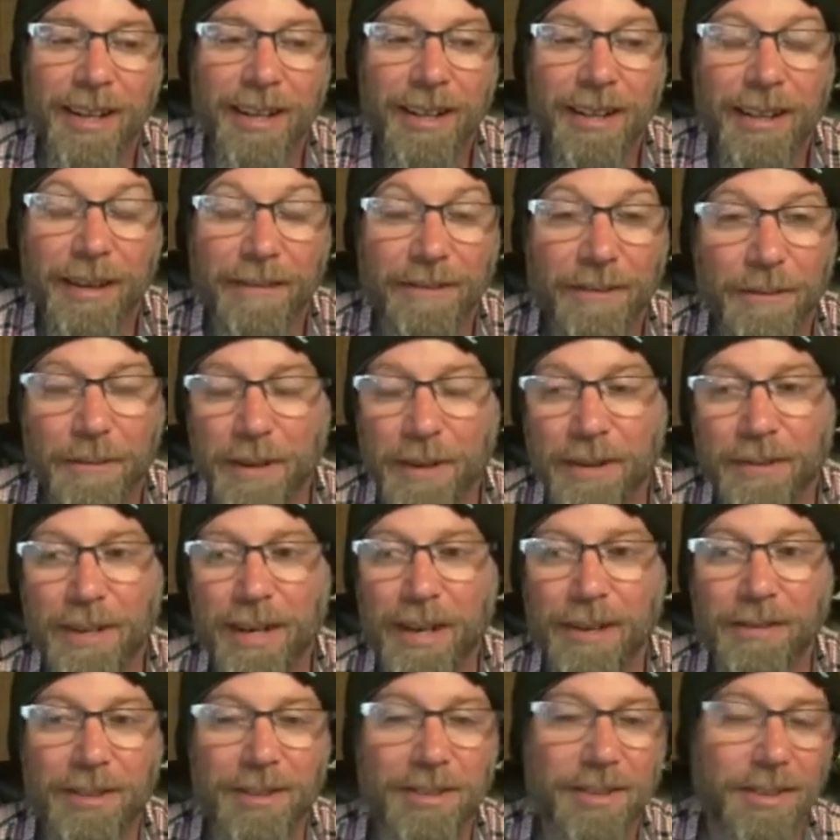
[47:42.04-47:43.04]
like for me,
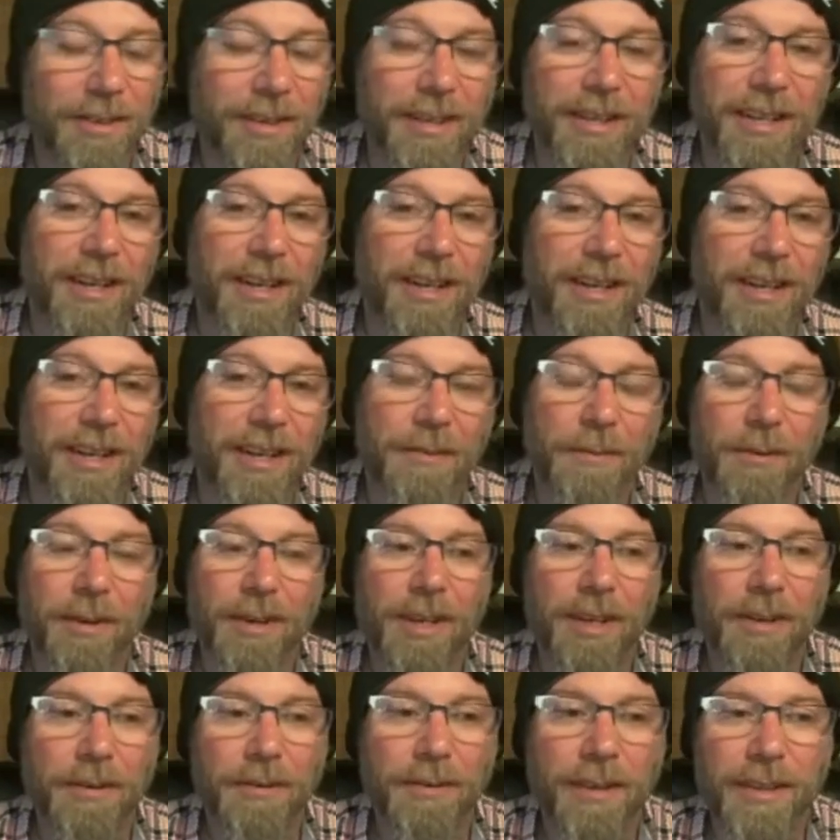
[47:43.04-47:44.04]
when I was going down and
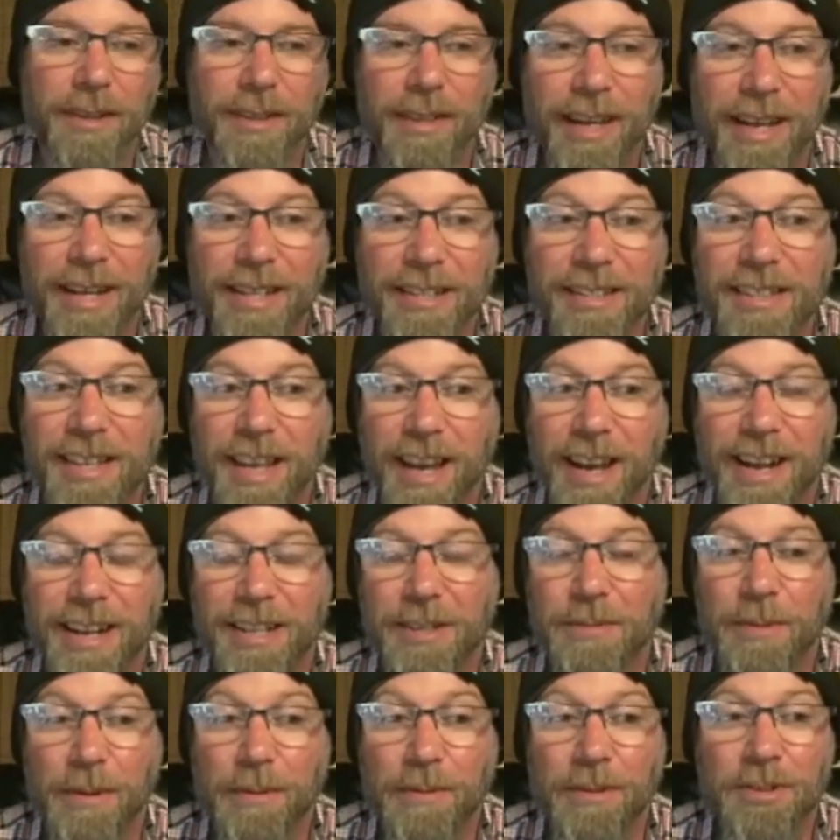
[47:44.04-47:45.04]
working with Ed's
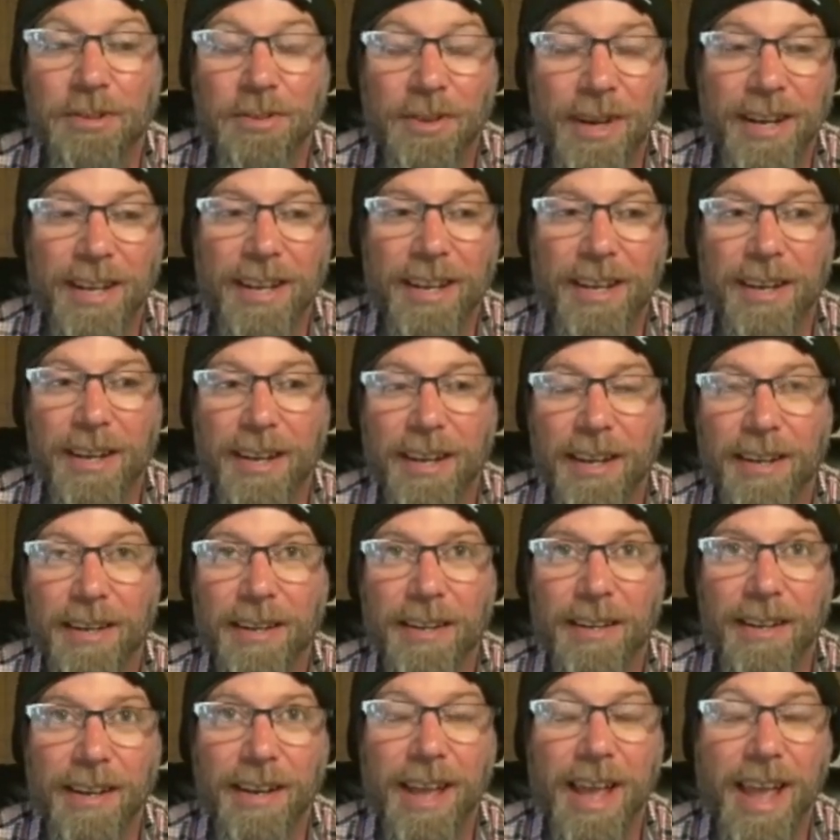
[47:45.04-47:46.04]
guys, we were training at a,
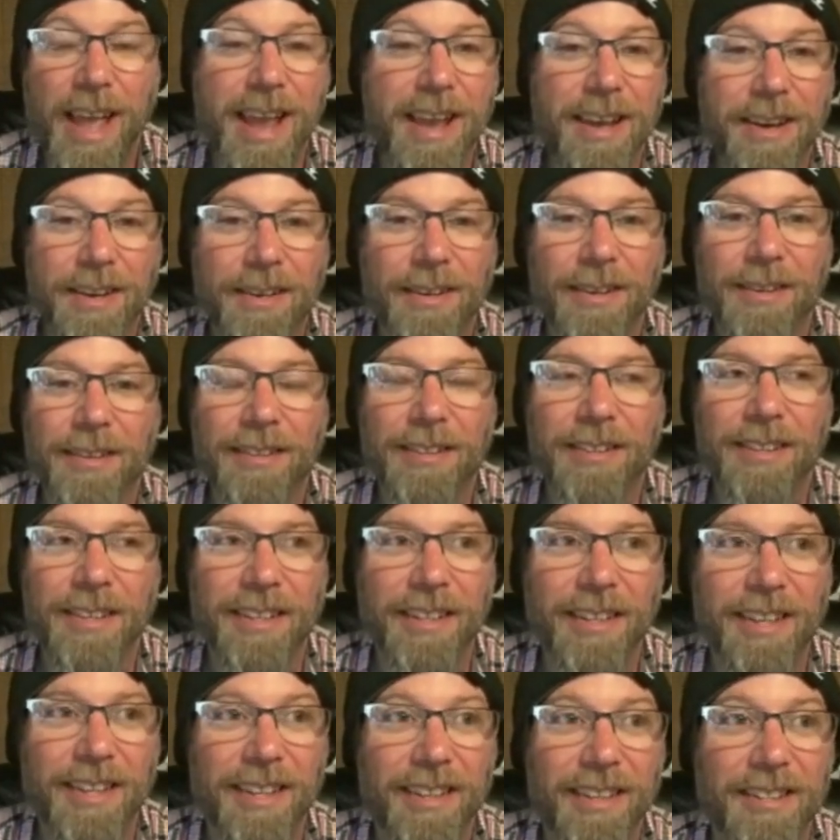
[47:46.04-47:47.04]
a hangar
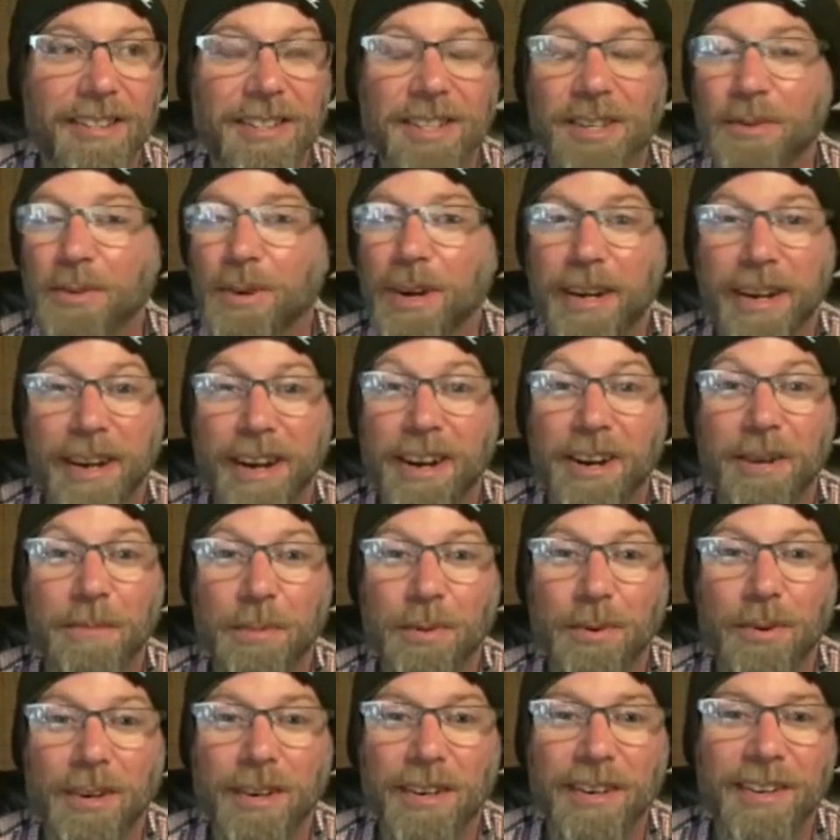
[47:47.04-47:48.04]
at the Tijuana
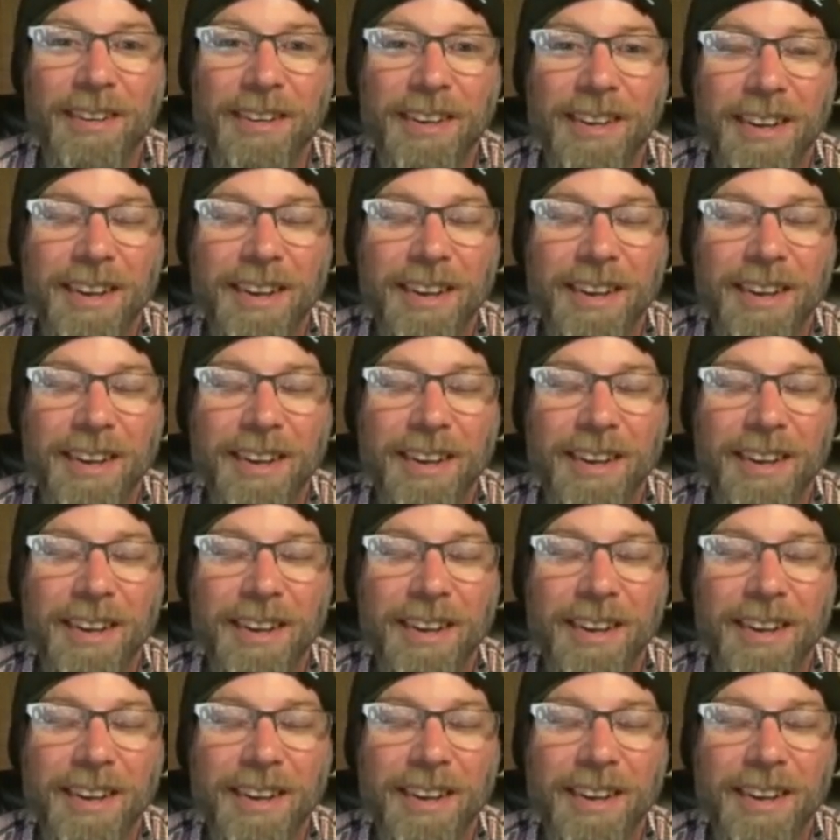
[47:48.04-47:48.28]
airport.